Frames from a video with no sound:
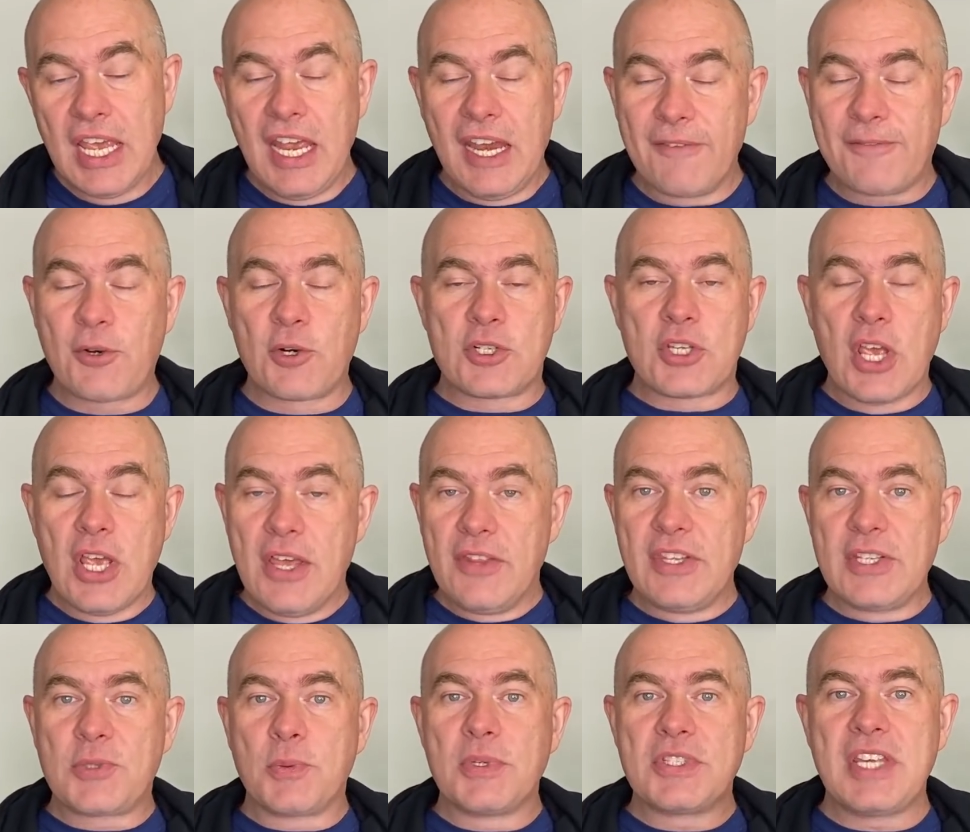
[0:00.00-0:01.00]
Of course,
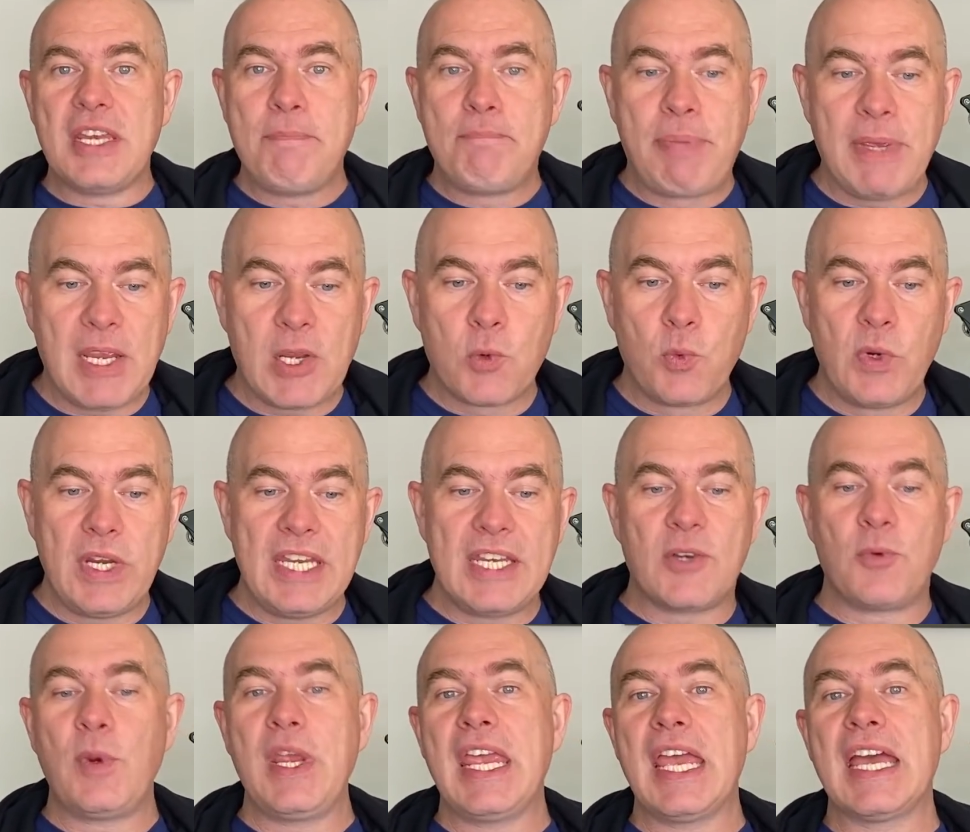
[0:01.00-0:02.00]
this was a big
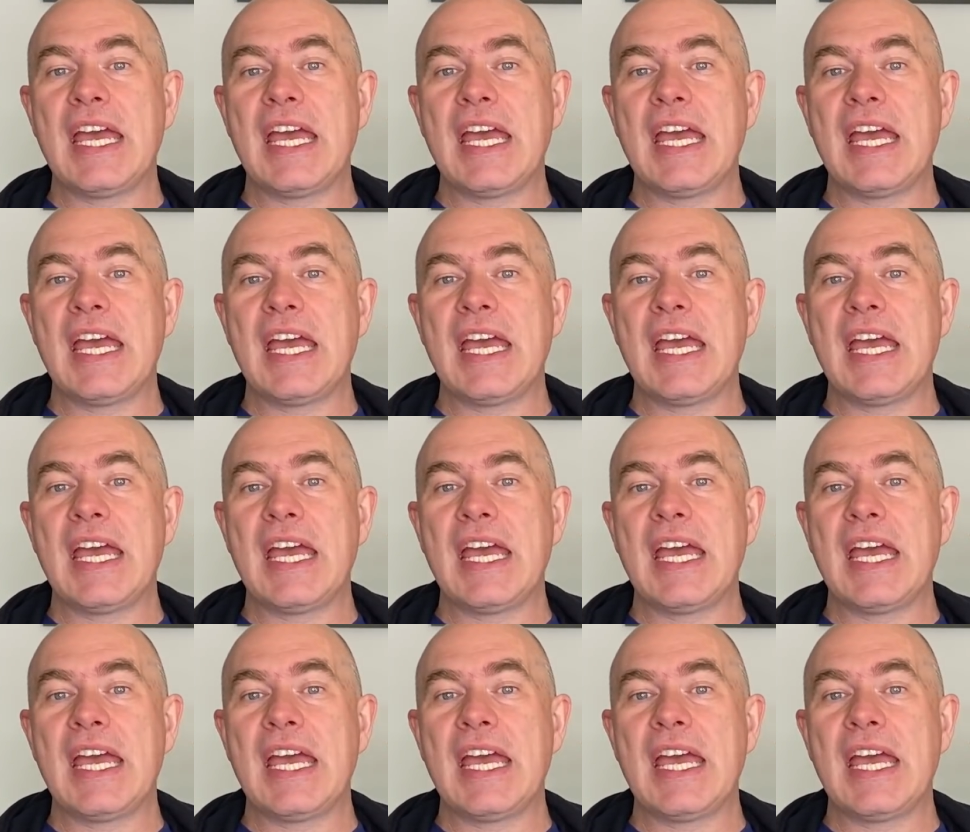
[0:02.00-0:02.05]
week. We